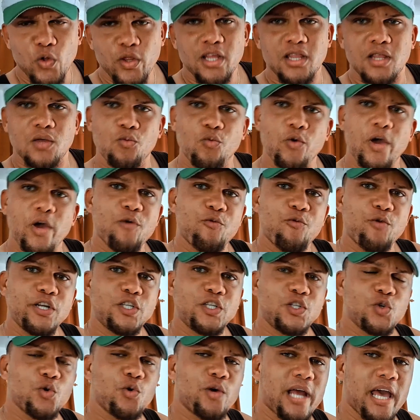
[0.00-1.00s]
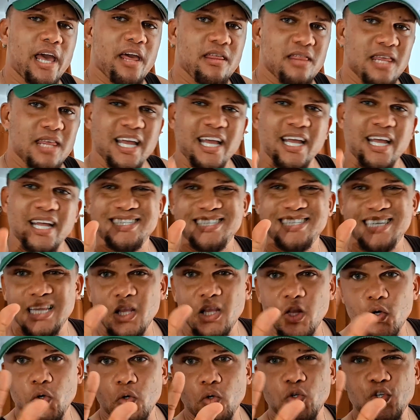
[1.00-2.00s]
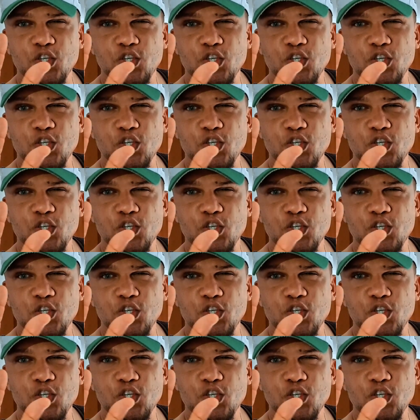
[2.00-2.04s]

that the way we do it, I think it's a little